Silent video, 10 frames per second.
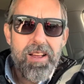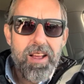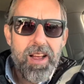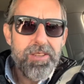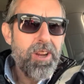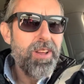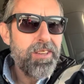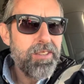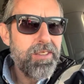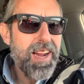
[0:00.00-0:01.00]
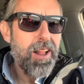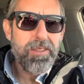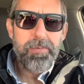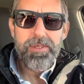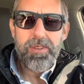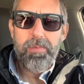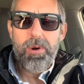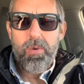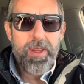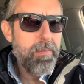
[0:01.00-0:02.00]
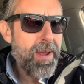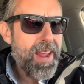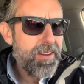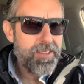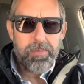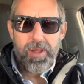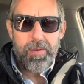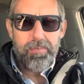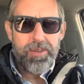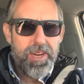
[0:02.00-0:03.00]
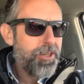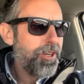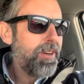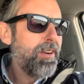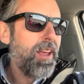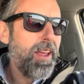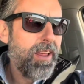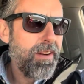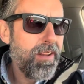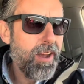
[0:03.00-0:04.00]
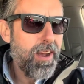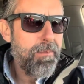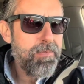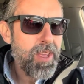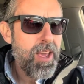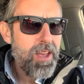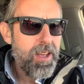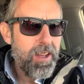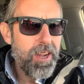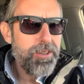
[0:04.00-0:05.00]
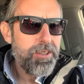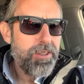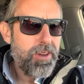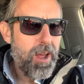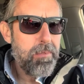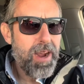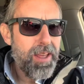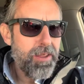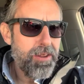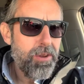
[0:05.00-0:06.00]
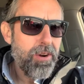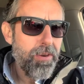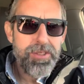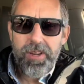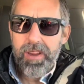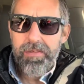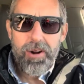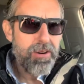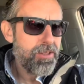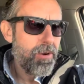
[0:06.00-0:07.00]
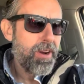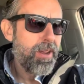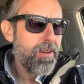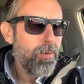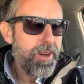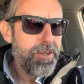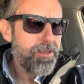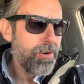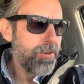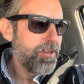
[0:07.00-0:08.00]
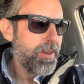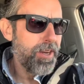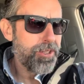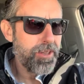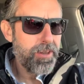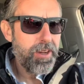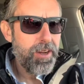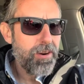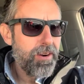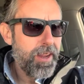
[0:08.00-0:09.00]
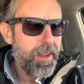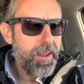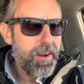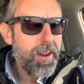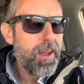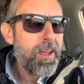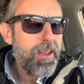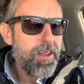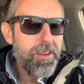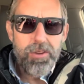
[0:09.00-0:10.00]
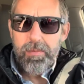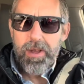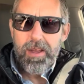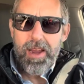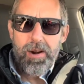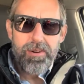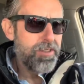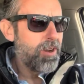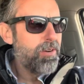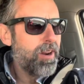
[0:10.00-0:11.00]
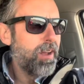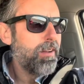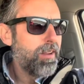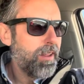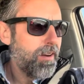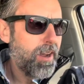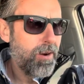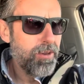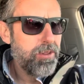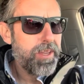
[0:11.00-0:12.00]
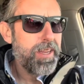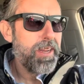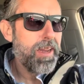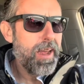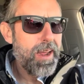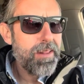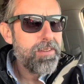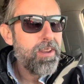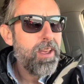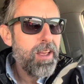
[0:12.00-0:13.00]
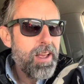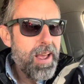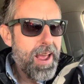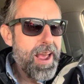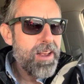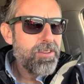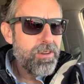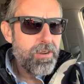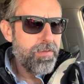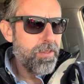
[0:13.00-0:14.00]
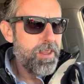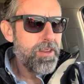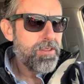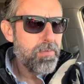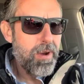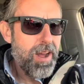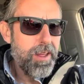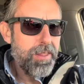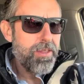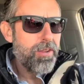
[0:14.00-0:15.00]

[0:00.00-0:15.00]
How's it going? This is Dallas Piscopo with Mantis Plant Protection, and um, I just stopped by the University of Arizona Research Station here in Yuma, Arizona, and I was looking at, as of this month,